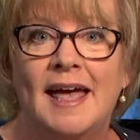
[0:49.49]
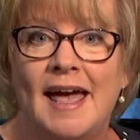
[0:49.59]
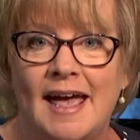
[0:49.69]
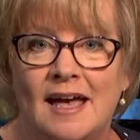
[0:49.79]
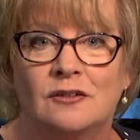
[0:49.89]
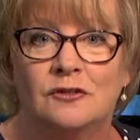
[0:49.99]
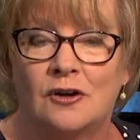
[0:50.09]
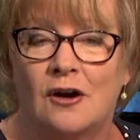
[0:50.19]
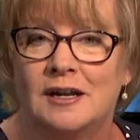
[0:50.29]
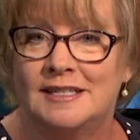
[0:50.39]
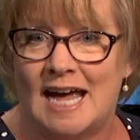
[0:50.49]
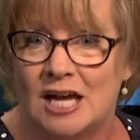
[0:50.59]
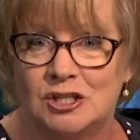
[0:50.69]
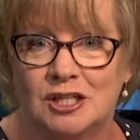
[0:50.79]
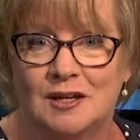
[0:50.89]
and starred a
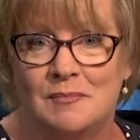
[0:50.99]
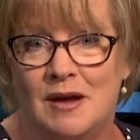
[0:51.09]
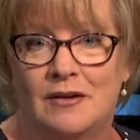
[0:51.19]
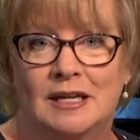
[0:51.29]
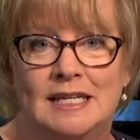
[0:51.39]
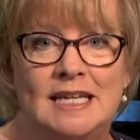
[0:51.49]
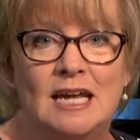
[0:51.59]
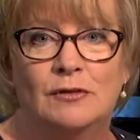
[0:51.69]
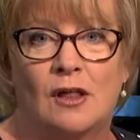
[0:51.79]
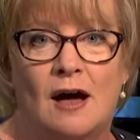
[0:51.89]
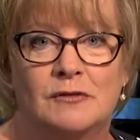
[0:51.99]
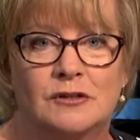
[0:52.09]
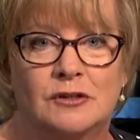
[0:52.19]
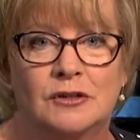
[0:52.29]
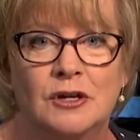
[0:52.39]
dashing American naval
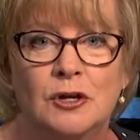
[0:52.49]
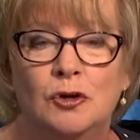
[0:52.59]
officer